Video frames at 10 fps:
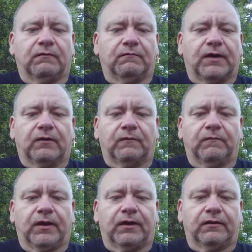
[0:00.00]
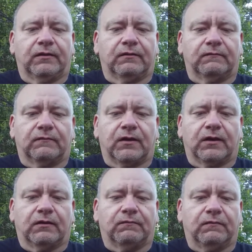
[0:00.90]
mountain men and
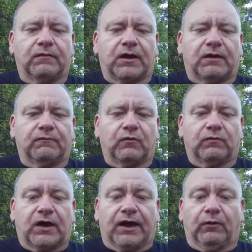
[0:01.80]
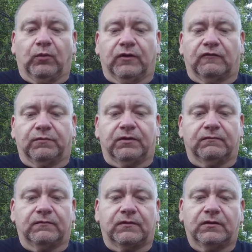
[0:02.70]
high
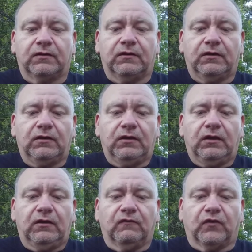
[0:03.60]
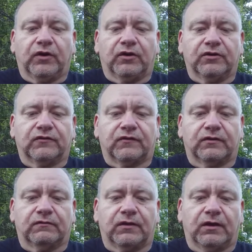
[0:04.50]
woodsmen, the voyeurs
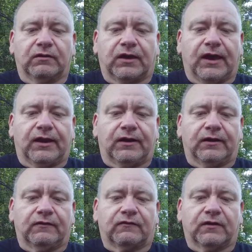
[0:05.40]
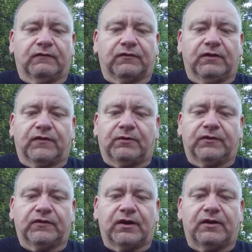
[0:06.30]
in Canada and stuff. They've
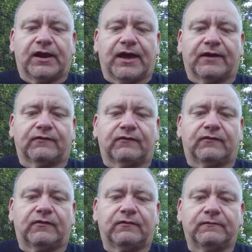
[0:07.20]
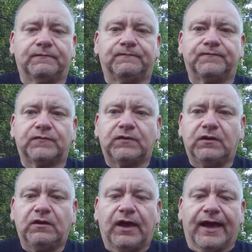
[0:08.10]
always carried axes,
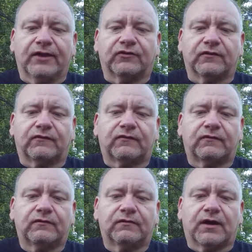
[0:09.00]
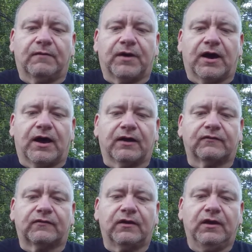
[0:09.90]
hatchets,
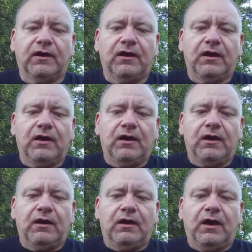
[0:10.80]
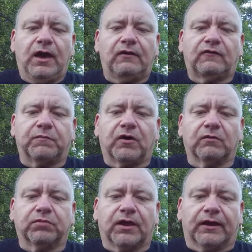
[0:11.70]
tomahawks, and a small
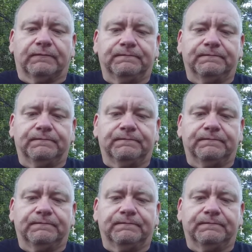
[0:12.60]
blade.